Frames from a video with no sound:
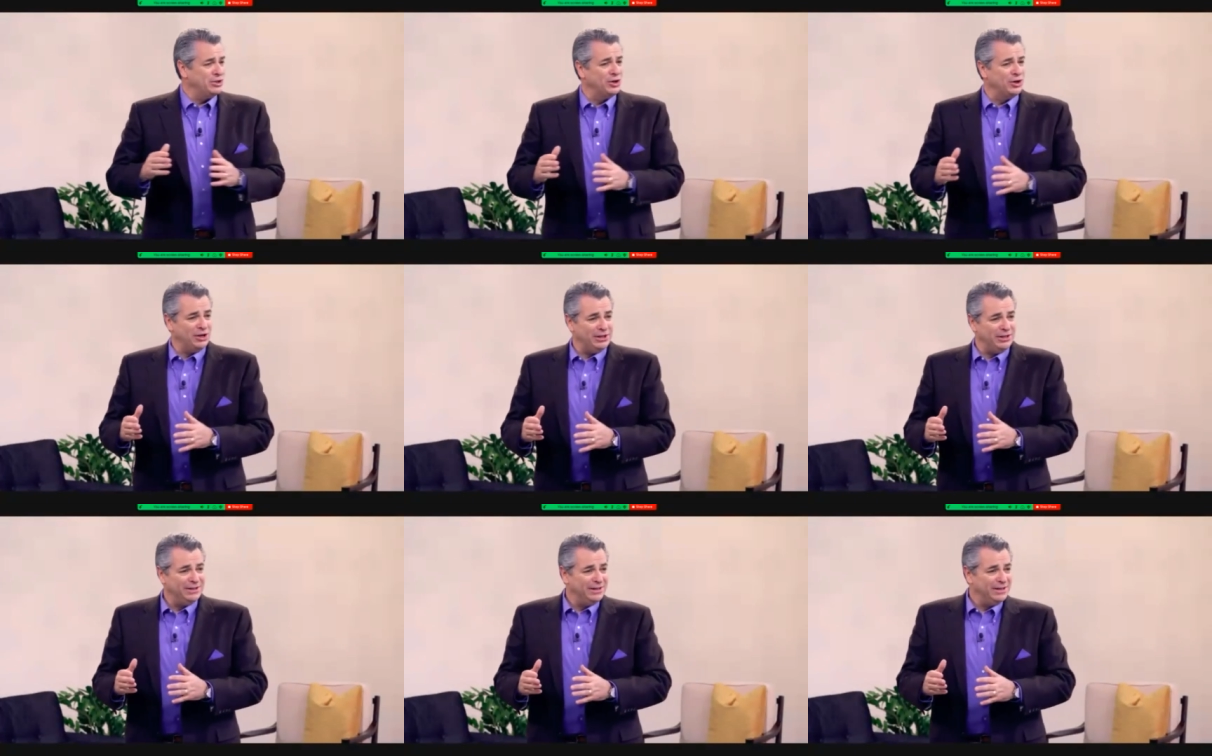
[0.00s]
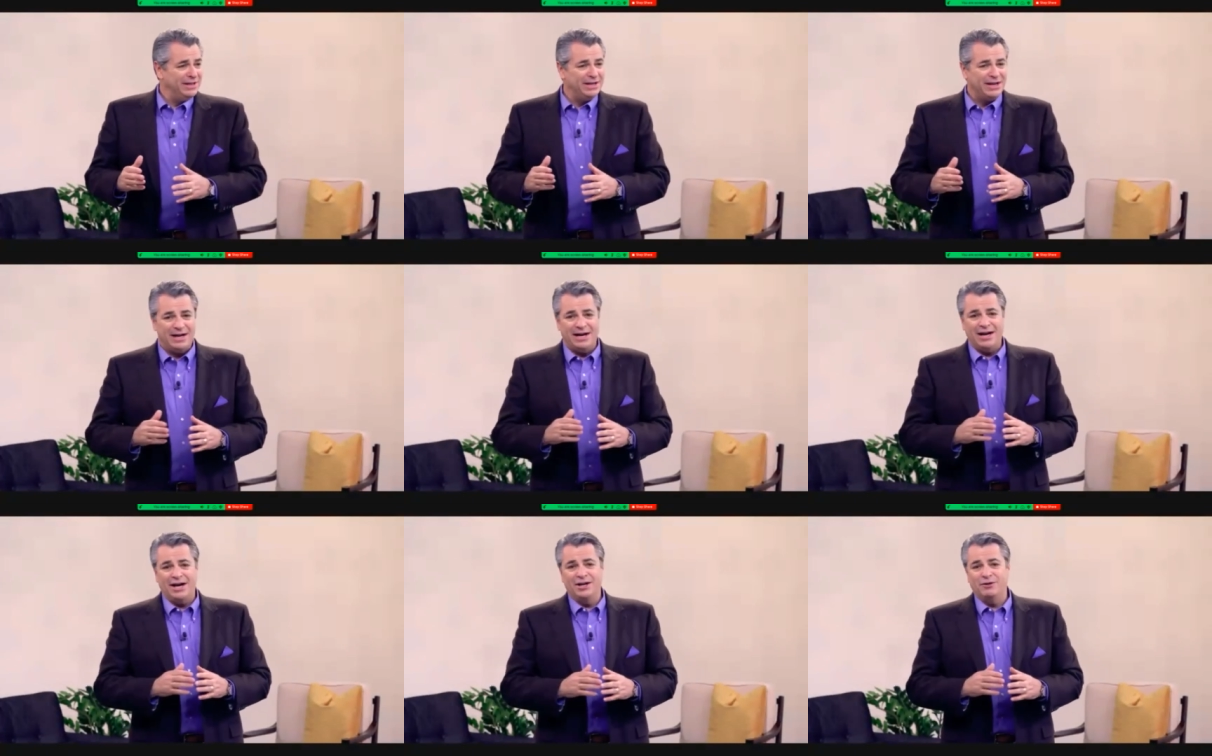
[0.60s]
journey
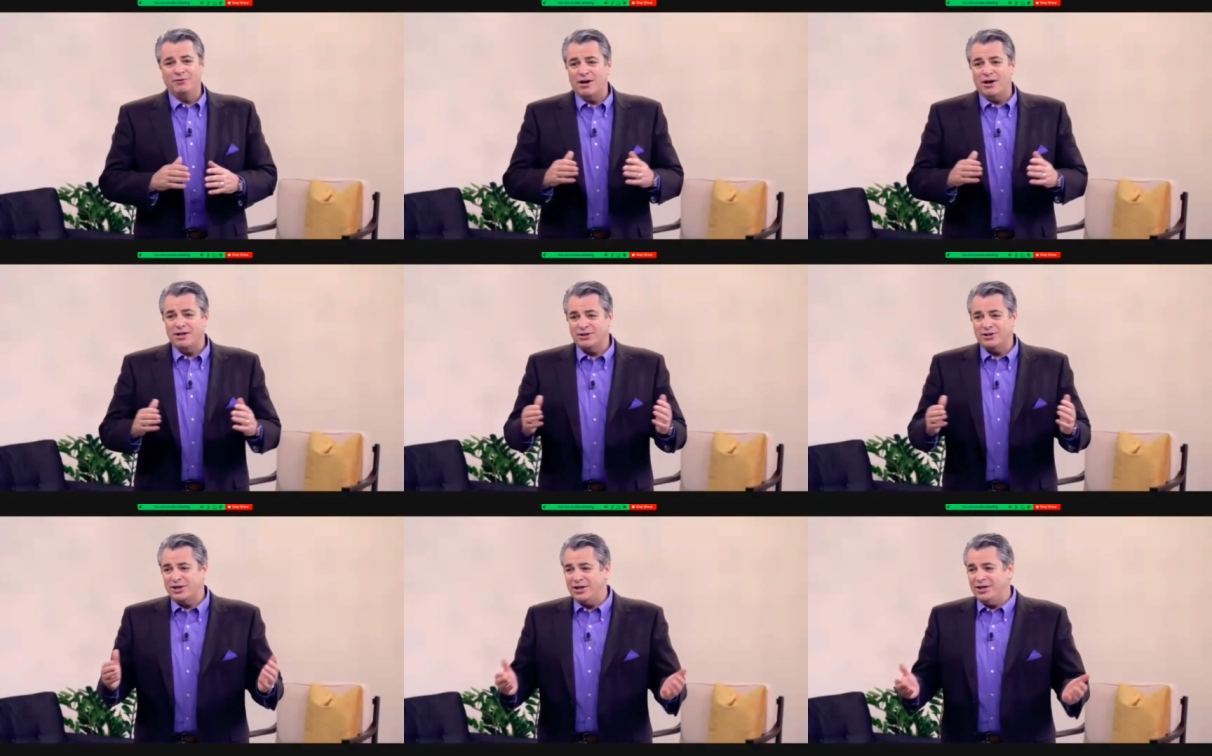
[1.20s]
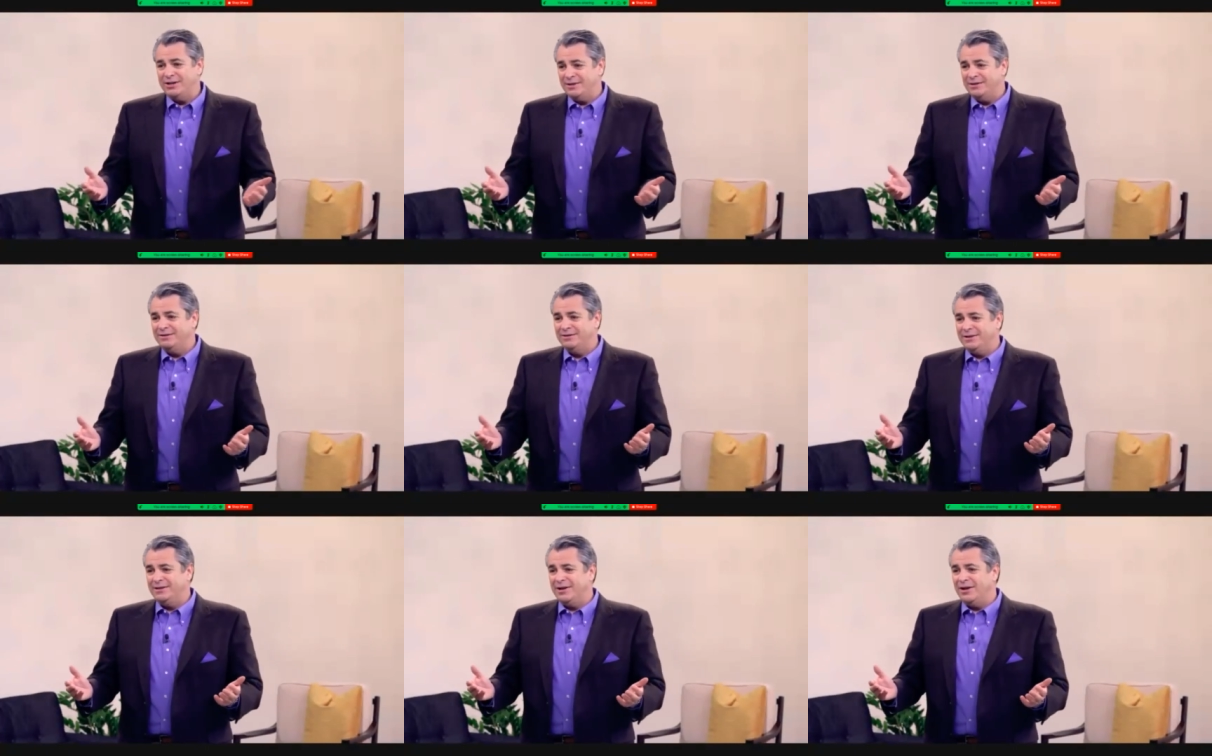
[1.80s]
on the wrong side of
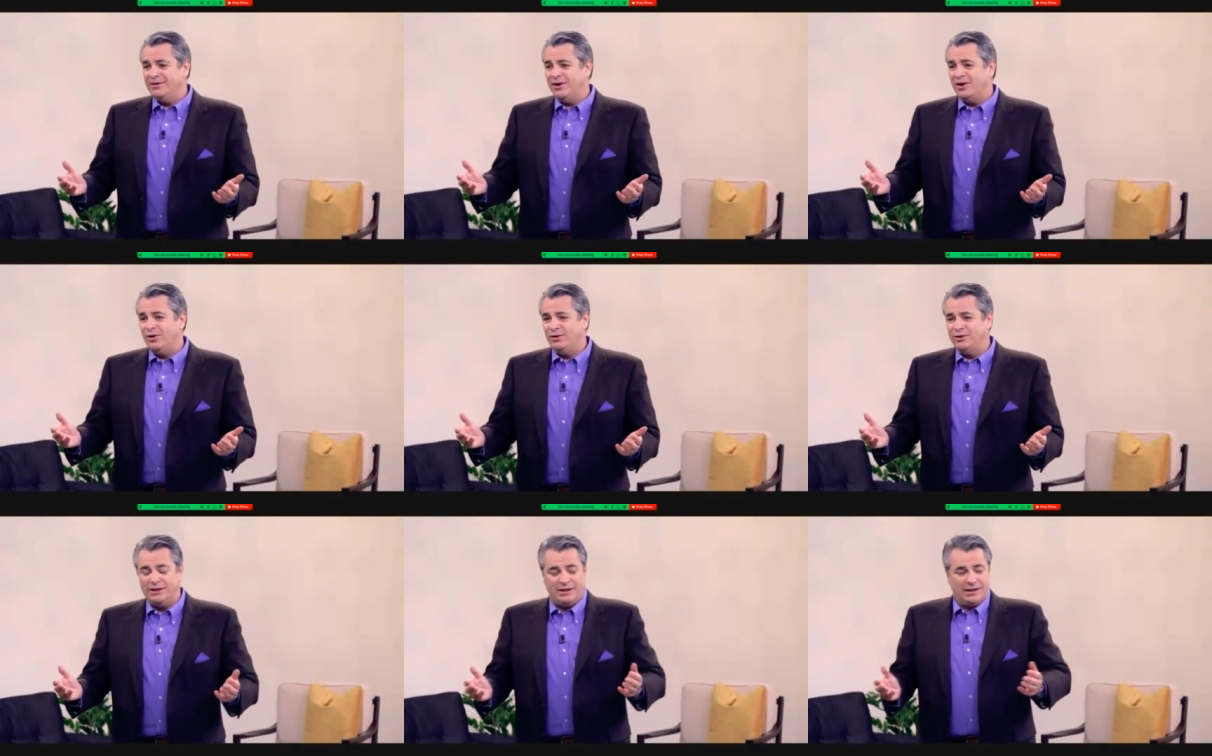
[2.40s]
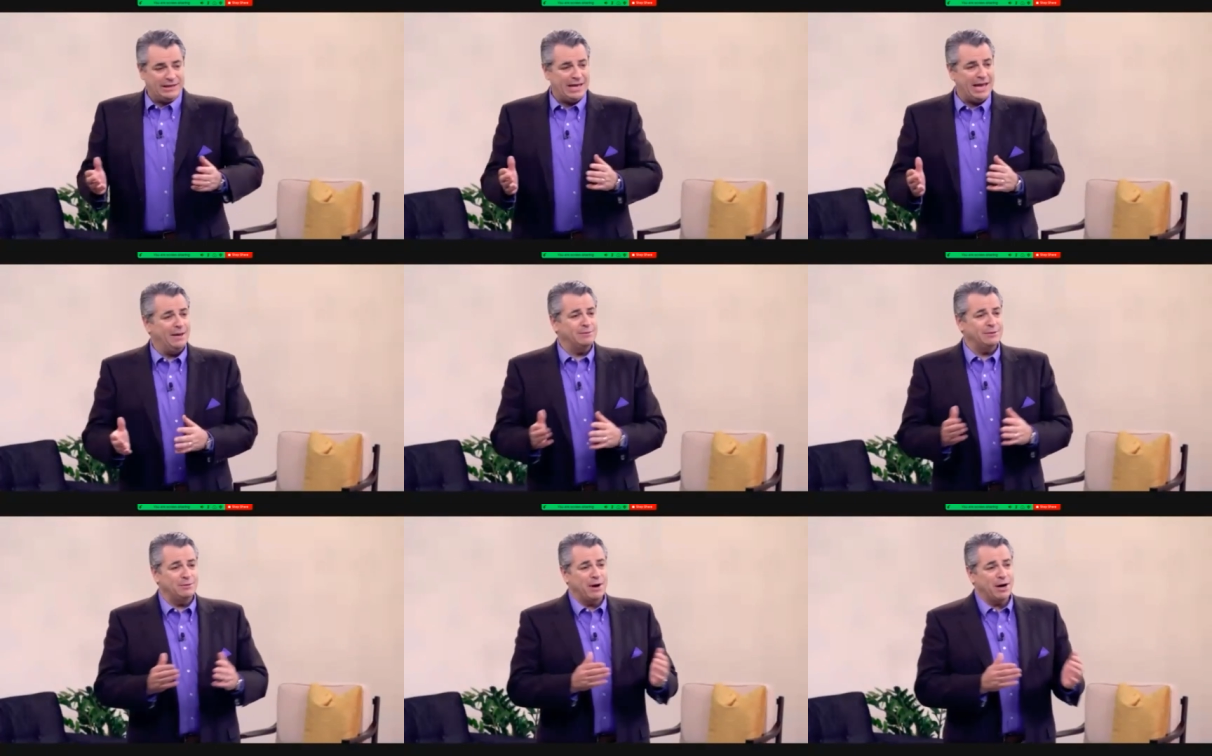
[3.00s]
the whole deal. I
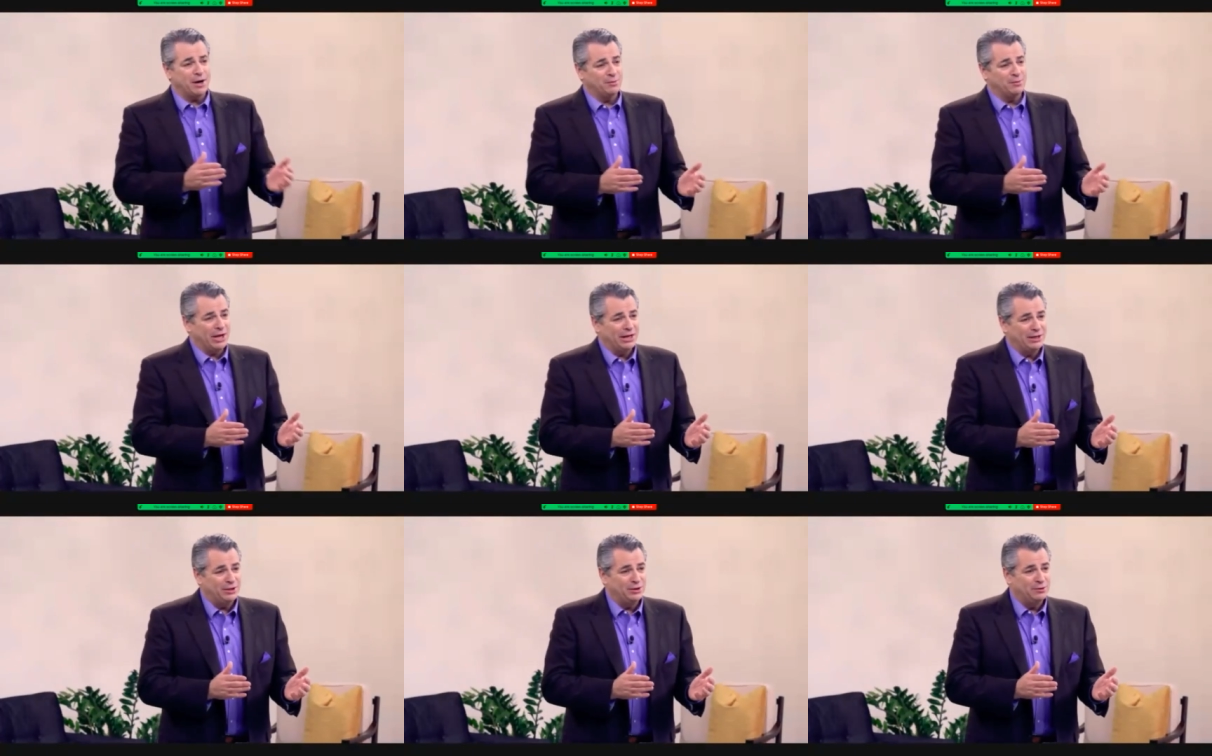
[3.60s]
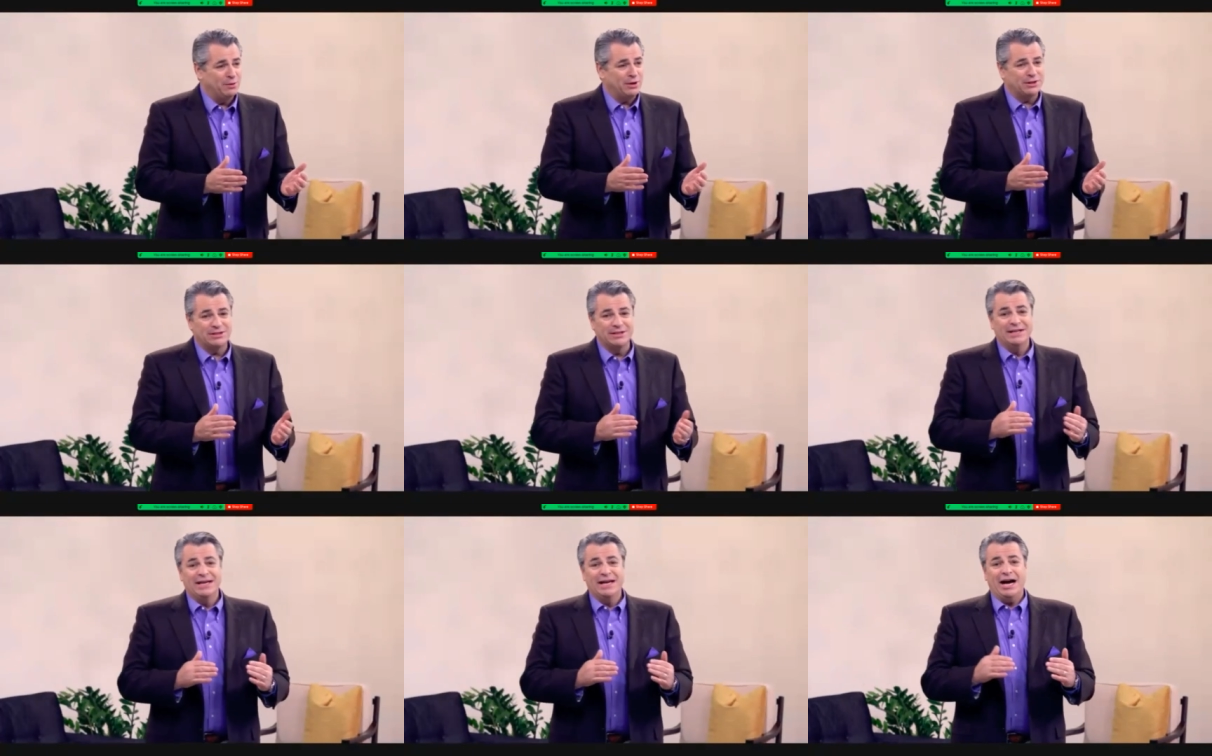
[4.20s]
came to America with $92.